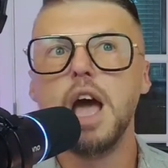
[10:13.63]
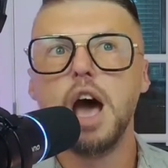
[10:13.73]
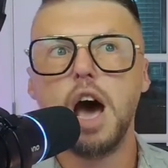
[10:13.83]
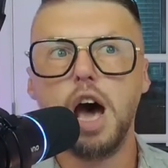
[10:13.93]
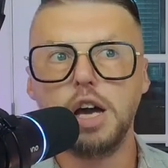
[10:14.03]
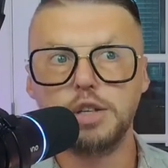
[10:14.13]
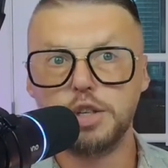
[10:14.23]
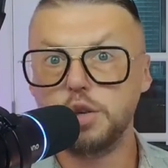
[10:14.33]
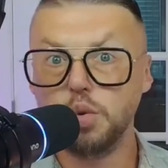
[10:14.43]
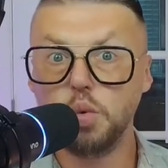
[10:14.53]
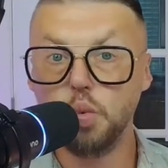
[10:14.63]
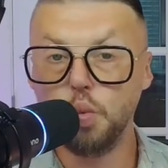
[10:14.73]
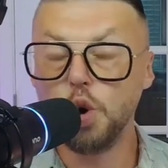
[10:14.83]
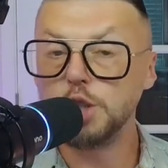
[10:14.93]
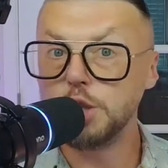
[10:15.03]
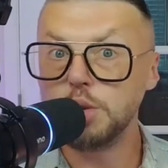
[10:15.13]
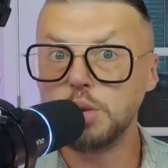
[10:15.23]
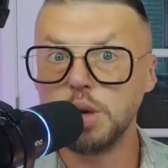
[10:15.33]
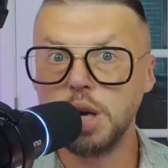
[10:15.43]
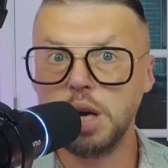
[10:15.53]
Uh, you want
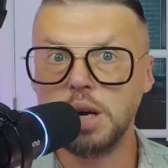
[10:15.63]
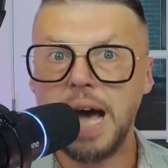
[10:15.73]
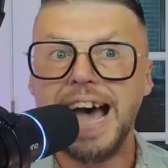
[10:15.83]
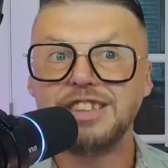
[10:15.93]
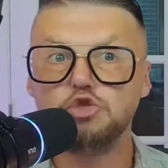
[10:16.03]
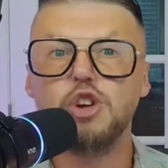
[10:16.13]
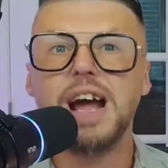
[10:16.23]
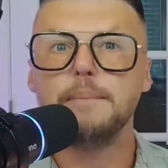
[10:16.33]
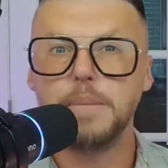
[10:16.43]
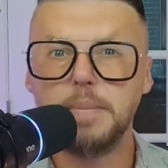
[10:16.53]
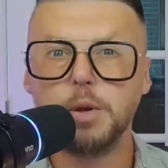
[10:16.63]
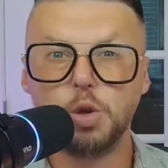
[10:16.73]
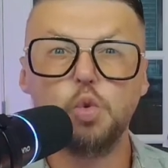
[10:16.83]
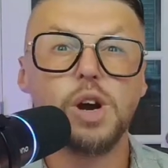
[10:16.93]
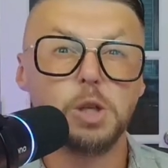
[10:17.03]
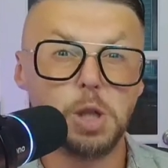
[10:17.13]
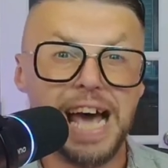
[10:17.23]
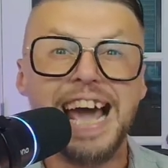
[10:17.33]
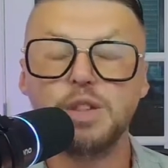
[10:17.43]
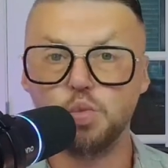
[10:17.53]
to uh, attract people who are
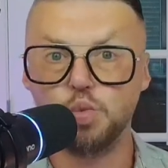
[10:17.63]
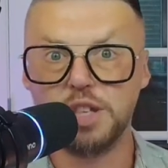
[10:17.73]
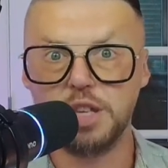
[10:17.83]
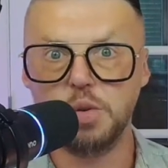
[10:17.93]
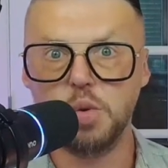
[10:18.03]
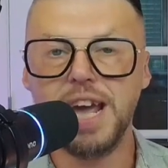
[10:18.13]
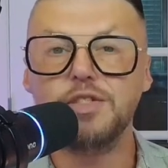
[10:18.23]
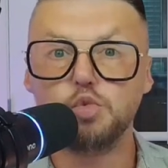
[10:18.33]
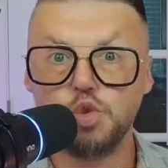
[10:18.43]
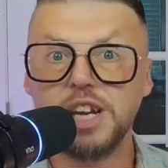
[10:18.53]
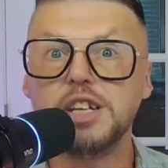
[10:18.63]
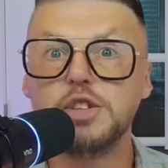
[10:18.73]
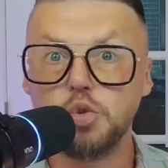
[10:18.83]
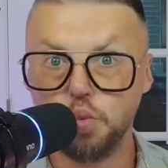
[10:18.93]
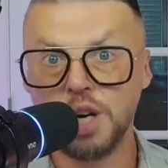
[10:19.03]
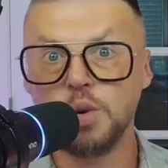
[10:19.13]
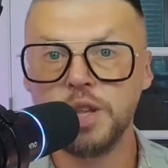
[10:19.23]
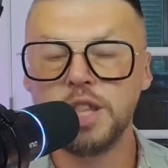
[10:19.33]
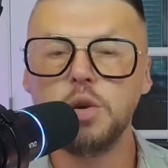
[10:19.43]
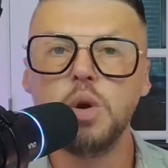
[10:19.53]
aligned with you and ready to work
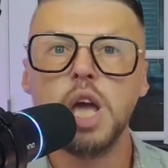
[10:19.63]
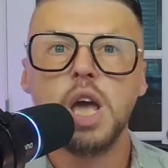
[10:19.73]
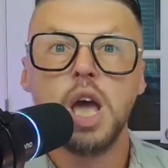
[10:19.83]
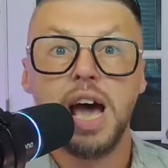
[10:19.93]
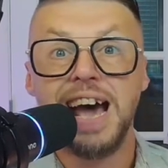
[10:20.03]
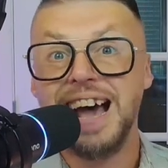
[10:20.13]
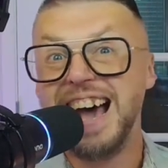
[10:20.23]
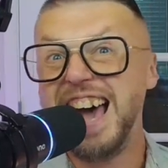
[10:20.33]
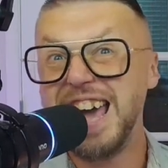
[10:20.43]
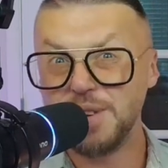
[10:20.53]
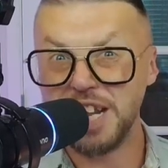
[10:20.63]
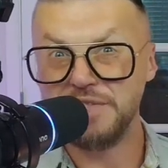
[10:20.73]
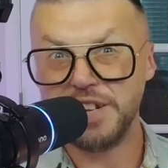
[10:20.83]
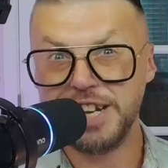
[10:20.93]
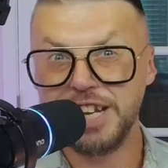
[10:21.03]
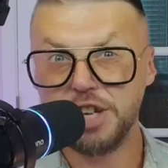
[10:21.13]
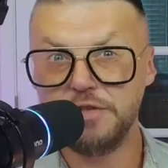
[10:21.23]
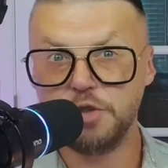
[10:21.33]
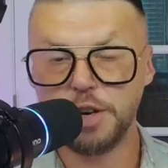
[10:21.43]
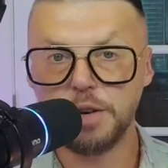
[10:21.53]
with you. Uh, I have an invitation
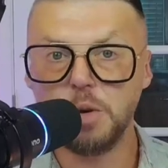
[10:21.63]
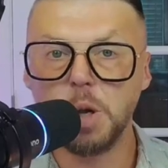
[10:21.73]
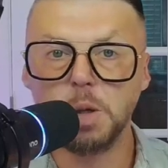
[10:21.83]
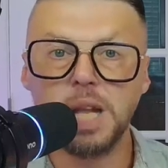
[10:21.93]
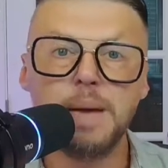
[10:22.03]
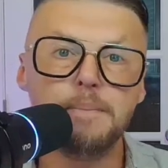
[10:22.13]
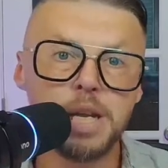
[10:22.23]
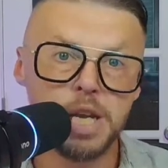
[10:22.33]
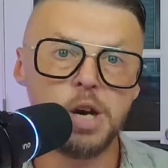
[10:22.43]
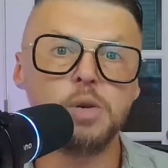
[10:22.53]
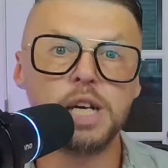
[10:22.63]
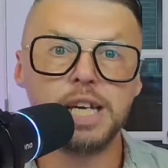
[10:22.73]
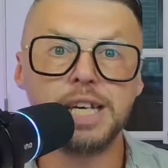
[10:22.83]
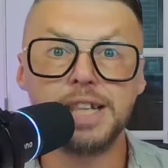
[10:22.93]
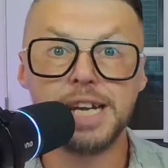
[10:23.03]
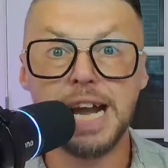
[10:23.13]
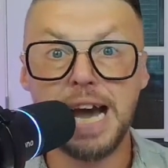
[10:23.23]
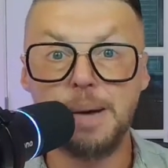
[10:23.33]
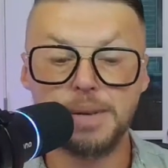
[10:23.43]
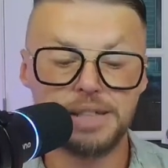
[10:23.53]
for you. Let me know in the
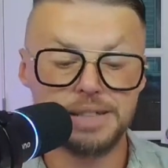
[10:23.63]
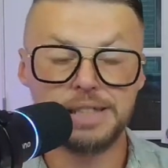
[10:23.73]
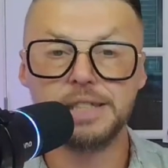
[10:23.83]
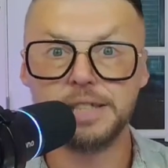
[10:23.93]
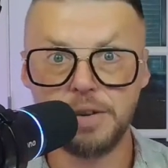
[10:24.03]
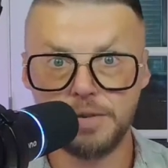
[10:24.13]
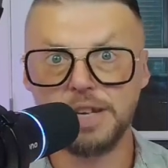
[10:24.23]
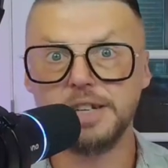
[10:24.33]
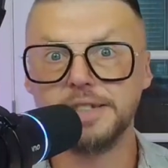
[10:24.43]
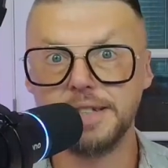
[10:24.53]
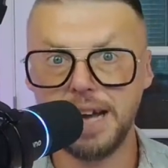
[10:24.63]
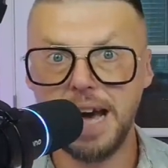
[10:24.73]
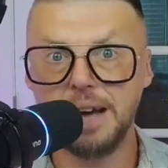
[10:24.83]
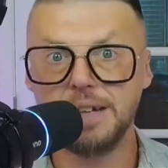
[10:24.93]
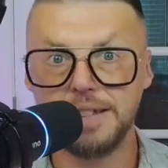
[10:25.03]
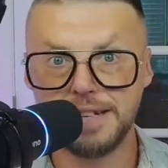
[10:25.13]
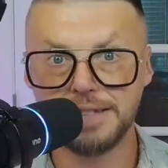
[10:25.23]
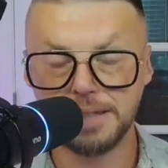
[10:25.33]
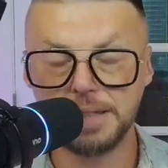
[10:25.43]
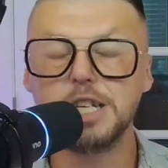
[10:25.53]
comments. So there's a uh, there's
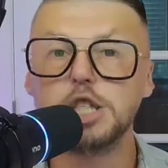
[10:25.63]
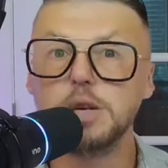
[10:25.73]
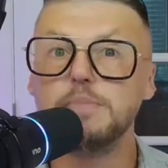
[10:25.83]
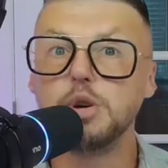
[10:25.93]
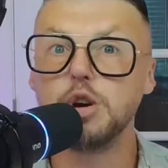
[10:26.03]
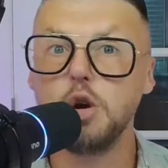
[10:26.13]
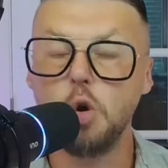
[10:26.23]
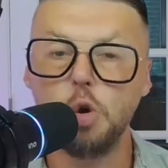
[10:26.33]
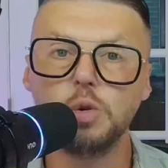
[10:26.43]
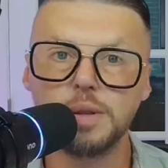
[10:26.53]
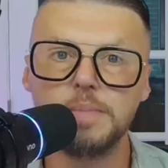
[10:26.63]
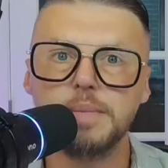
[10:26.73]
a link to book a call with me.